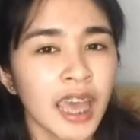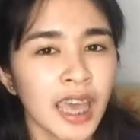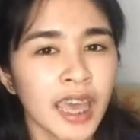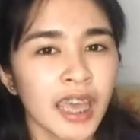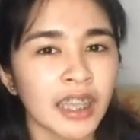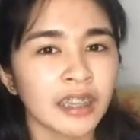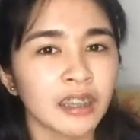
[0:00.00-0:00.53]

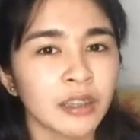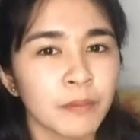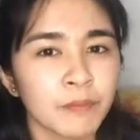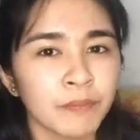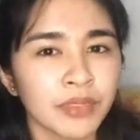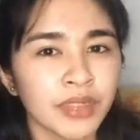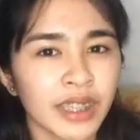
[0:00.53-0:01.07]
and
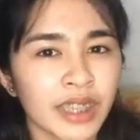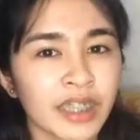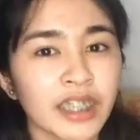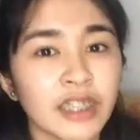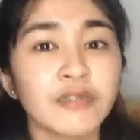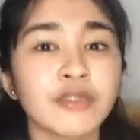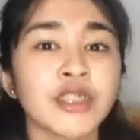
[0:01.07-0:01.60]

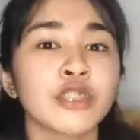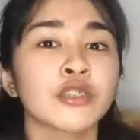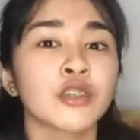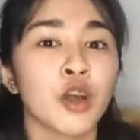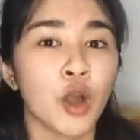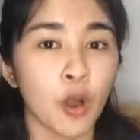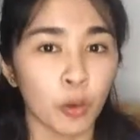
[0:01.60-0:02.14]
it gives
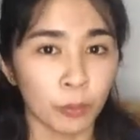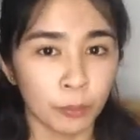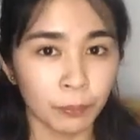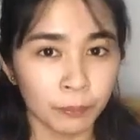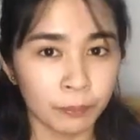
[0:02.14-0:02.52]
us hope